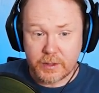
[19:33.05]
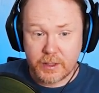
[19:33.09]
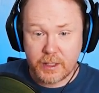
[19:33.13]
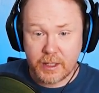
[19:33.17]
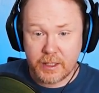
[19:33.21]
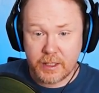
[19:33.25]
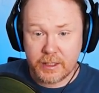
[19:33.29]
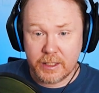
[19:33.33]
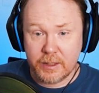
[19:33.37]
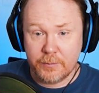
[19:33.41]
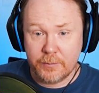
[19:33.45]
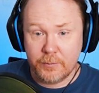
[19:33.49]

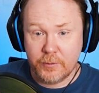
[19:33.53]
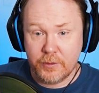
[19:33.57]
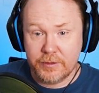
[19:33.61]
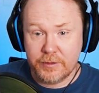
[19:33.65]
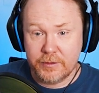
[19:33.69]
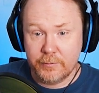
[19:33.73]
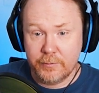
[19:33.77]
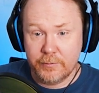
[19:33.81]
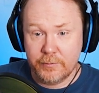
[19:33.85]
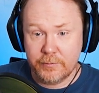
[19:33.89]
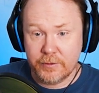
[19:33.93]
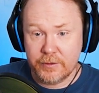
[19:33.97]
again,
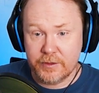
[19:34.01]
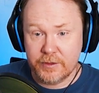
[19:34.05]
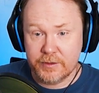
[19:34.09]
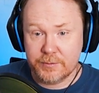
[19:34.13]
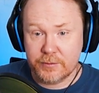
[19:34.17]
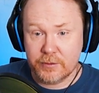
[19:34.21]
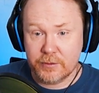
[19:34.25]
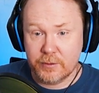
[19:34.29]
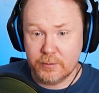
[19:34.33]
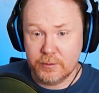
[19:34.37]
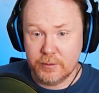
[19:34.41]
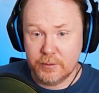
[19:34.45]
we've got this
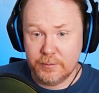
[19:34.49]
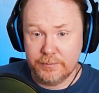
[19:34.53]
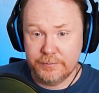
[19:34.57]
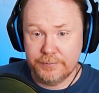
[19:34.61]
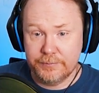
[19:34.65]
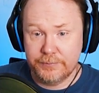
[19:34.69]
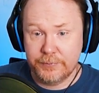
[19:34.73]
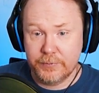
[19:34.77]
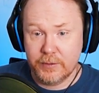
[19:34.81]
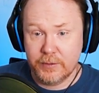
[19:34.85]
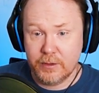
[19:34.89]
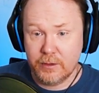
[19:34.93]
problem
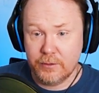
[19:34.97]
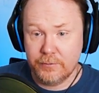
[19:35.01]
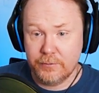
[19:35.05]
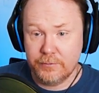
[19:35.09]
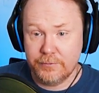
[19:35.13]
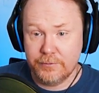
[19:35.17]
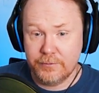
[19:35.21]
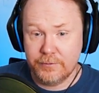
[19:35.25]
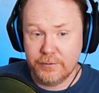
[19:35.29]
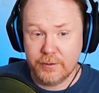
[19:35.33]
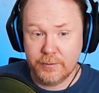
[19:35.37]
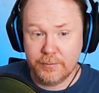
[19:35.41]

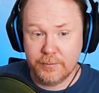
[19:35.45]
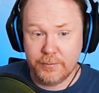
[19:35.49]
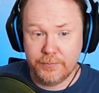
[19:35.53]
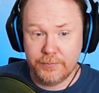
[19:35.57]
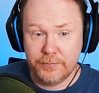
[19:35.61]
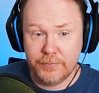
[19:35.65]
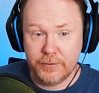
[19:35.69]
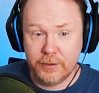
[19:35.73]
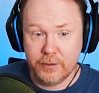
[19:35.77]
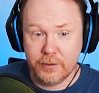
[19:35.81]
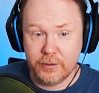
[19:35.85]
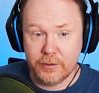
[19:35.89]
of
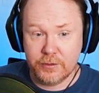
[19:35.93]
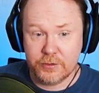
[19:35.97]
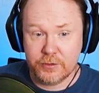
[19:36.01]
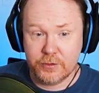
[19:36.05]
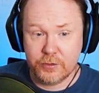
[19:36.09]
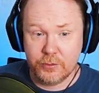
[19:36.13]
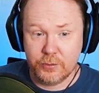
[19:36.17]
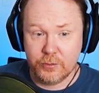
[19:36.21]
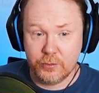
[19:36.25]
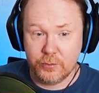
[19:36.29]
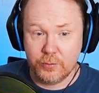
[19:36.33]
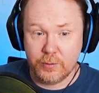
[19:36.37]
the
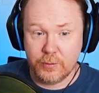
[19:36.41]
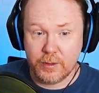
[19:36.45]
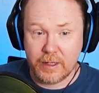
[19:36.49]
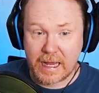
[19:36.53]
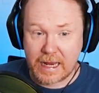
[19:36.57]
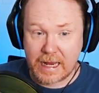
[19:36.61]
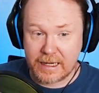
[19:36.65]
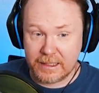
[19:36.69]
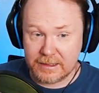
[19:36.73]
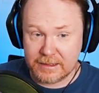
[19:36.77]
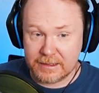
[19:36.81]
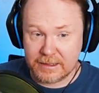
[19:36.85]
two
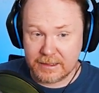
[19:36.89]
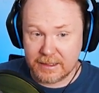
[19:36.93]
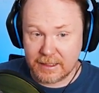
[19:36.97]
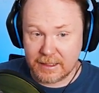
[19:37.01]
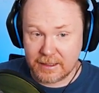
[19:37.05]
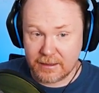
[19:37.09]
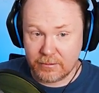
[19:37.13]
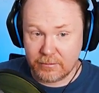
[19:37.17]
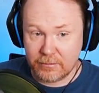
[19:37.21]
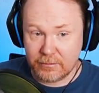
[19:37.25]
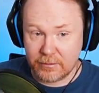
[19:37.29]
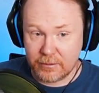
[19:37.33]
adding
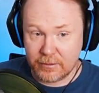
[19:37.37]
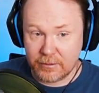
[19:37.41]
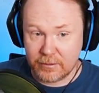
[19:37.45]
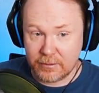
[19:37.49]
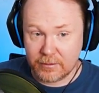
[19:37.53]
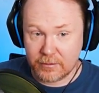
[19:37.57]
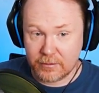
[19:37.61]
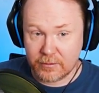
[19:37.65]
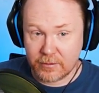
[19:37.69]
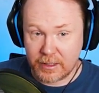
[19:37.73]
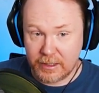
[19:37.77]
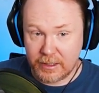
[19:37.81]
together and
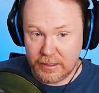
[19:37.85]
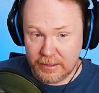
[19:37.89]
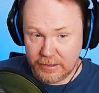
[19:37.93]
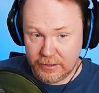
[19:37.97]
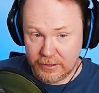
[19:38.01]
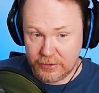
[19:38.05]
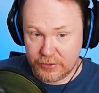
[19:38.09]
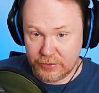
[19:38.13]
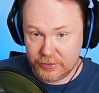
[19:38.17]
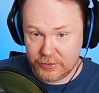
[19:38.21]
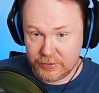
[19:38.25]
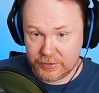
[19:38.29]
creating
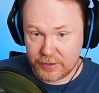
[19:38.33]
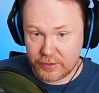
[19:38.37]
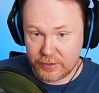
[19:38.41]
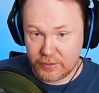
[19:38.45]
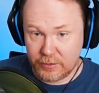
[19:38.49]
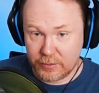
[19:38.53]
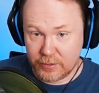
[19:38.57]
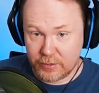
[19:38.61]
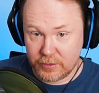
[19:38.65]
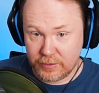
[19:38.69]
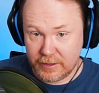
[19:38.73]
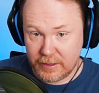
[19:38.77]
issues. So you
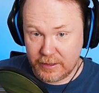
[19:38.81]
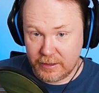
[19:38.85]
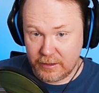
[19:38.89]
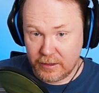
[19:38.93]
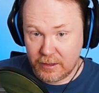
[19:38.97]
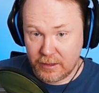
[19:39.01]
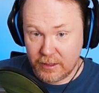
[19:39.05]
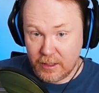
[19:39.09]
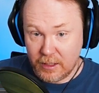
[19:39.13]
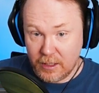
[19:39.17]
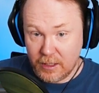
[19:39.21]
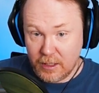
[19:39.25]
could then
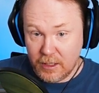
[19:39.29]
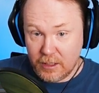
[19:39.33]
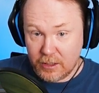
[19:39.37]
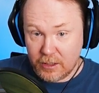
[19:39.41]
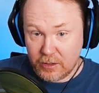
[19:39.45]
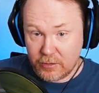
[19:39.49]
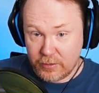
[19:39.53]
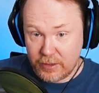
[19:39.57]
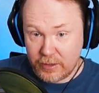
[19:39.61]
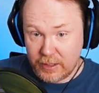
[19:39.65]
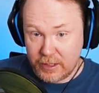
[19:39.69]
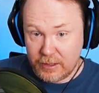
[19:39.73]

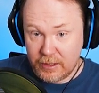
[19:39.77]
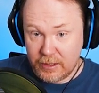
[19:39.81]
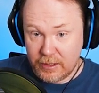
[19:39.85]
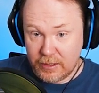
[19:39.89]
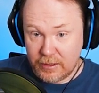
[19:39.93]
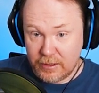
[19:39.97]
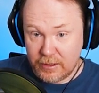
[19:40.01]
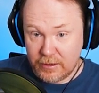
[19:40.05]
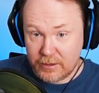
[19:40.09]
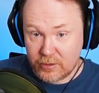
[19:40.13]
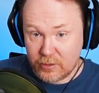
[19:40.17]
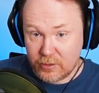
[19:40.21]
create
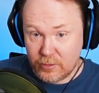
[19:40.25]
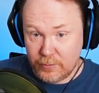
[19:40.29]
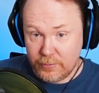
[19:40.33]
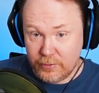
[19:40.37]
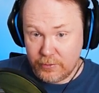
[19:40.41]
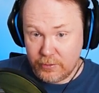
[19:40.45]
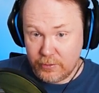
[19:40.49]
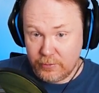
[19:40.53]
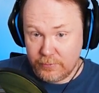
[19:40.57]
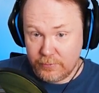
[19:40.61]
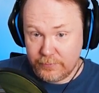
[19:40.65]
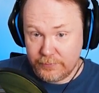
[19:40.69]
another
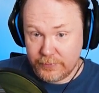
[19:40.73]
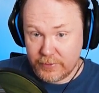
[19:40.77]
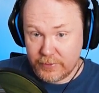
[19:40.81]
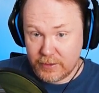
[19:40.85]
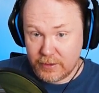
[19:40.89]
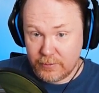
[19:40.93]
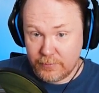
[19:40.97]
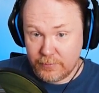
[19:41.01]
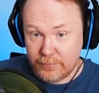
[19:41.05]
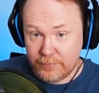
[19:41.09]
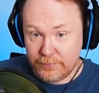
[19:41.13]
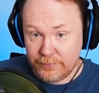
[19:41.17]

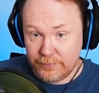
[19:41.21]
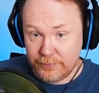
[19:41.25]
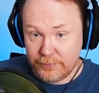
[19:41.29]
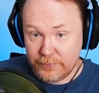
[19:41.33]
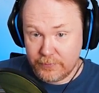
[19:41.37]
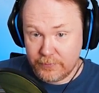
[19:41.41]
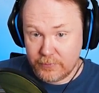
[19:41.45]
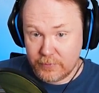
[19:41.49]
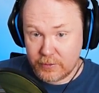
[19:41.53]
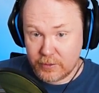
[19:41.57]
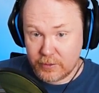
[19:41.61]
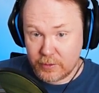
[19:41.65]

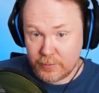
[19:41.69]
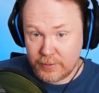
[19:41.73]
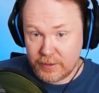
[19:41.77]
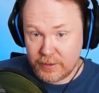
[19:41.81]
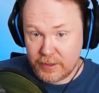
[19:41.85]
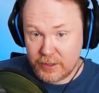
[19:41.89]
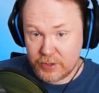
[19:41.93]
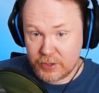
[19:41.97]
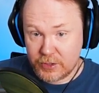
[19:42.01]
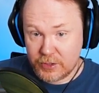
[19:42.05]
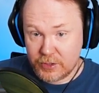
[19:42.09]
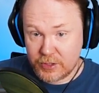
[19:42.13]

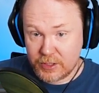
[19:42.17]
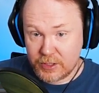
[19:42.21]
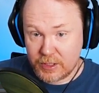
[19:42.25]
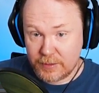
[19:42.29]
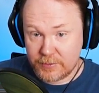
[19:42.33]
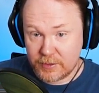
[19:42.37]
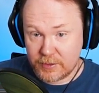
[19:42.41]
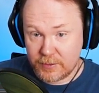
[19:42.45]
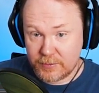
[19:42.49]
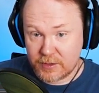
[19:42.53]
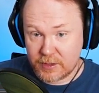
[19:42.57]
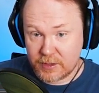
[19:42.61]
combination shape.
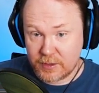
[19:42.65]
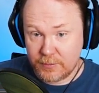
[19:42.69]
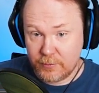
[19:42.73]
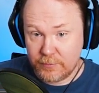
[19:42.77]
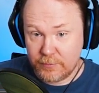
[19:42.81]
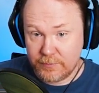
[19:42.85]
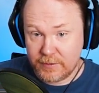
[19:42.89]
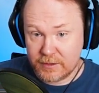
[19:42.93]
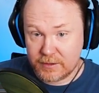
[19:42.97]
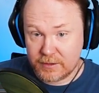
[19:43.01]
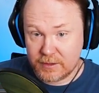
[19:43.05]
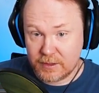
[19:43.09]
So I'm just going to move
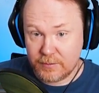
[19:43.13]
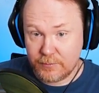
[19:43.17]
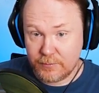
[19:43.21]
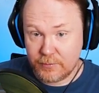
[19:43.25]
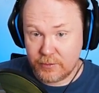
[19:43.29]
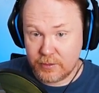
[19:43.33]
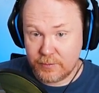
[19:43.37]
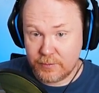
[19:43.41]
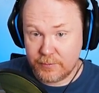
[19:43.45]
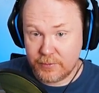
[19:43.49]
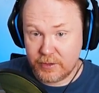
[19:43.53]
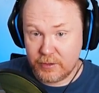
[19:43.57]
that to the
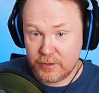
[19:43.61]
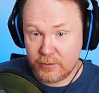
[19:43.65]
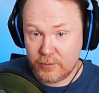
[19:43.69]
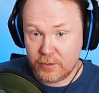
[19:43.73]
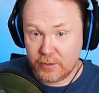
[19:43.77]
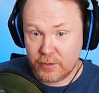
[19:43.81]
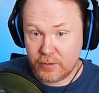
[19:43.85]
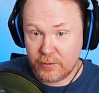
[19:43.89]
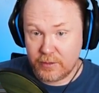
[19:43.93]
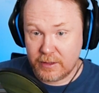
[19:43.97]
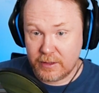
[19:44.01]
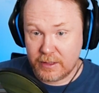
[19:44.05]
bottom, but you
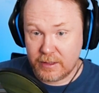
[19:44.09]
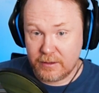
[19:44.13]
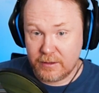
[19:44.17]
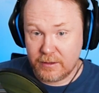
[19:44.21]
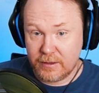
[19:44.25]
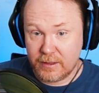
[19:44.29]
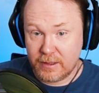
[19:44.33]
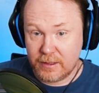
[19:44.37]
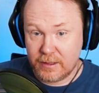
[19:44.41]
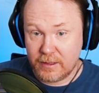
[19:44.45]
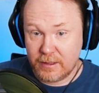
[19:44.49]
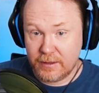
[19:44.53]
go
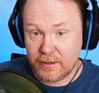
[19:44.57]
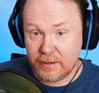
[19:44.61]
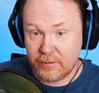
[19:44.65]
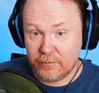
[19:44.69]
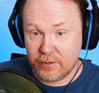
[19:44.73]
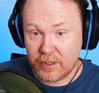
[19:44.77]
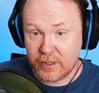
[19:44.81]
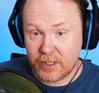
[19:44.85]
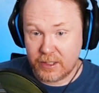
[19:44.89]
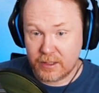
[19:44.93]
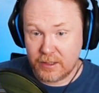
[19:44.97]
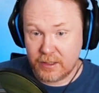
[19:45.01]
that and
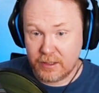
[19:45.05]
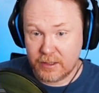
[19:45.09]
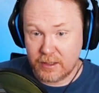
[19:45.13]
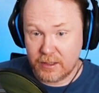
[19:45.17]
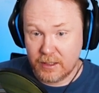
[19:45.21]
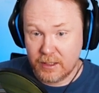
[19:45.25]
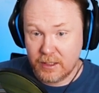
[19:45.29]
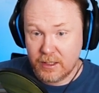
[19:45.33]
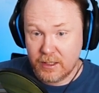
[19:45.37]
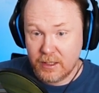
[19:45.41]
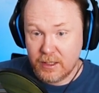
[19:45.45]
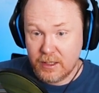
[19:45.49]
right click
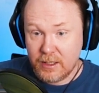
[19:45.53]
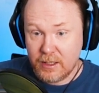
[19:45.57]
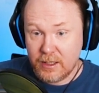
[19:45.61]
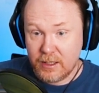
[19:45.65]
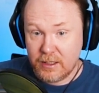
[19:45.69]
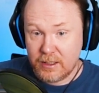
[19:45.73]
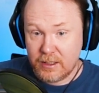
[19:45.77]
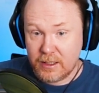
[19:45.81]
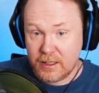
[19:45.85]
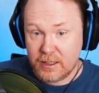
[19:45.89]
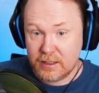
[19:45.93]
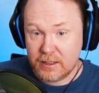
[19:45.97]

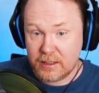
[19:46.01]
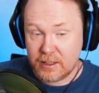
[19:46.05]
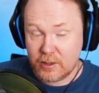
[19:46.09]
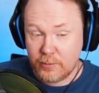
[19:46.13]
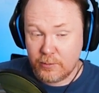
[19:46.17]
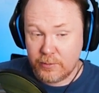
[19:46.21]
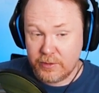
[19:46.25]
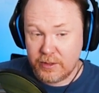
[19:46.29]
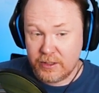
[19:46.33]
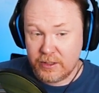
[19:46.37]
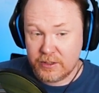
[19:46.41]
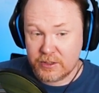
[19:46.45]
and add a
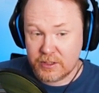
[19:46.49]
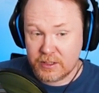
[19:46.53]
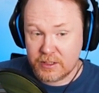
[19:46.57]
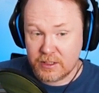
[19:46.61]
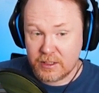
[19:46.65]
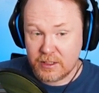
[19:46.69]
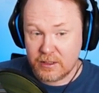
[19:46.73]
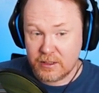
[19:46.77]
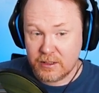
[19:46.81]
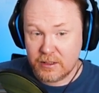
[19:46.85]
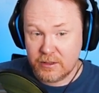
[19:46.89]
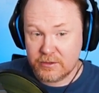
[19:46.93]
combination
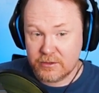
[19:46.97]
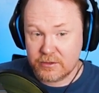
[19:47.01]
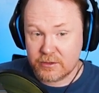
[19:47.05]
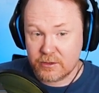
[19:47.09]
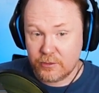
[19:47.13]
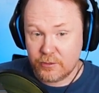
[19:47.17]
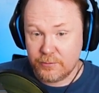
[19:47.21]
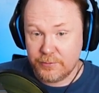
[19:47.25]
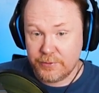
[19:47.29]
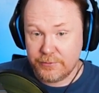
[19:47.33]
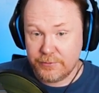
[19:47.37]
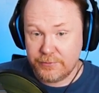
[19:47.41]
target and
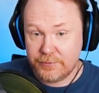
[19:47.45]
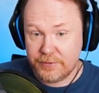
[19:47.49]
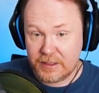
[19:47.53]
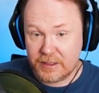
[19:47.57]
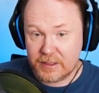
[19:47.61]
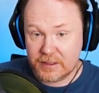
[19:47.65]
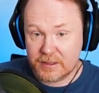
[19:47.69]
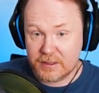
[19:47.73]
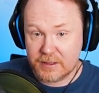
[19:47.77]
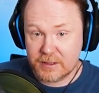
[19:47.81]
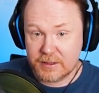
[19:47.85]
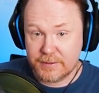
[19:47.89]
sculpt the
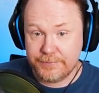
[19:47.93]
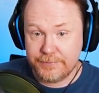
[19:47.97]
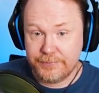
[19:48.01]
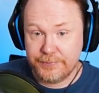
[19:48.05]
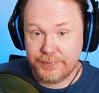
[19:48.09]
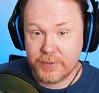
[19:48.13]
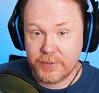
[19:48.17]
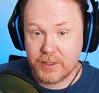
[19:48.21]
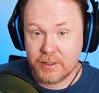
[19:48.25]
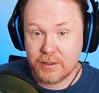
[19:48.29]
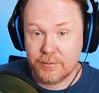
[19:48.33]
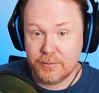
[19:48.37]
fix
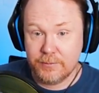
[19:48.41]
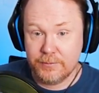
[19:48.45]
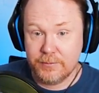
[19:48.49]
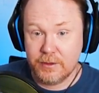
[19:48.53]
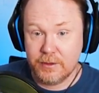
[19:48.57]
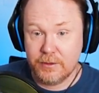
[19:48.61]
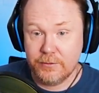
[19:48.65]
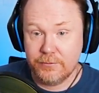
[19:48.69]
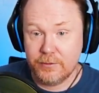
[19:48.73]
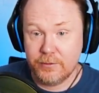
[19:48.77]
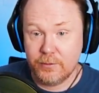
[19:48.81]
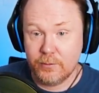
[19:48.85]

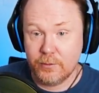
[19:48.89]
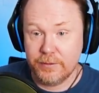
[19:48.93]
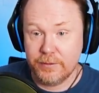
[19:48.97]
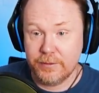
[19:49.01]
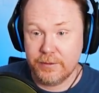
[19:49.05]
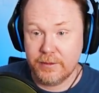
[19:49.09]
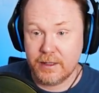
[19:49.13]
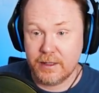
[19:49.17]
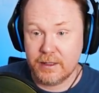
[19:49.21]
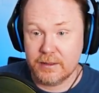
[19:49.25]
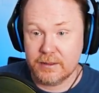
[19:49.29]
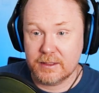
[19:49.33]
if you want
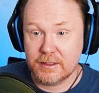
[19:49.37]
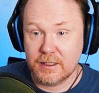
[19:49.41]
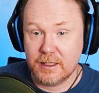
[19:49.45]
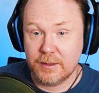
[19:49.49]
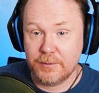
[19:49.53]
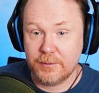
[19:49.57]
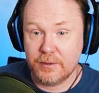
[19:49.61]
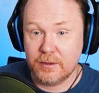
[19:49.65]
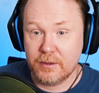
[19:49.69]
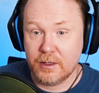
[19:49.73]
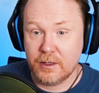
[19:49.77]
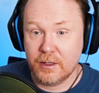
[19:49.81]
that to happen.